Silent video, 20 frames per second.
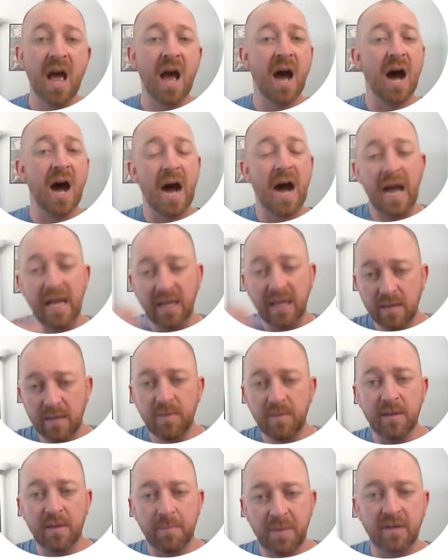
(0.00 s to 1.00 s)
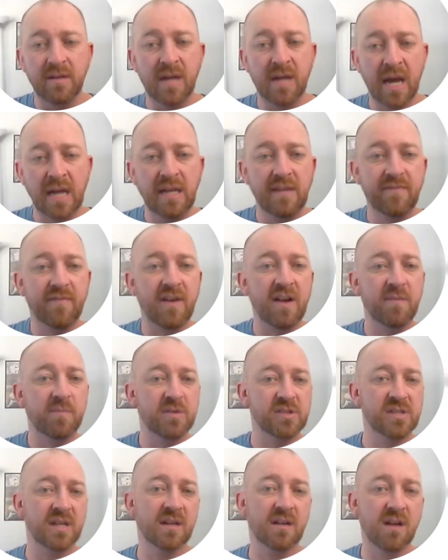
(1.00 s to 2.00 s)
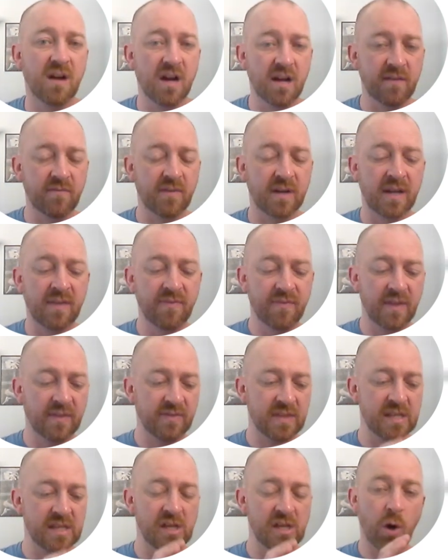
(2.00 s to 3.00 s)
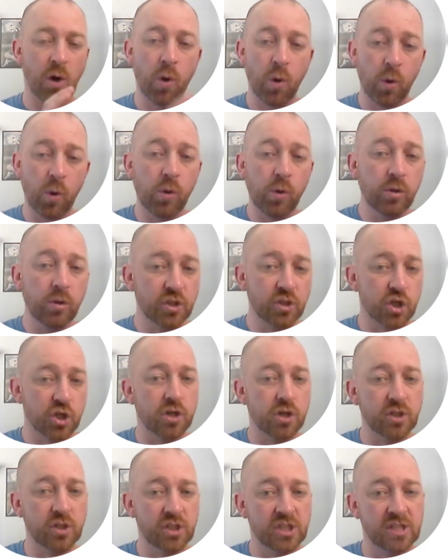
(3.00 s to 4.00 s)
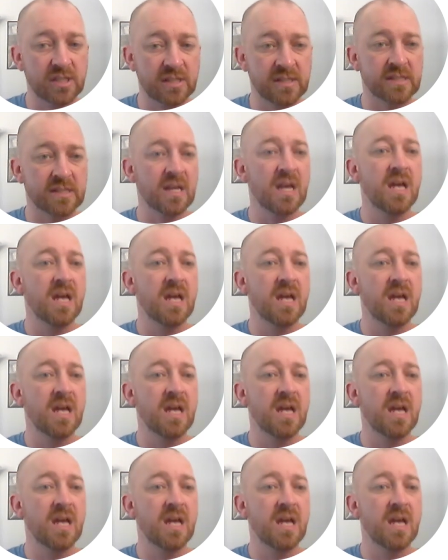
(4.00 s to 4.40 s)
I can be about 95% confident that the whole church's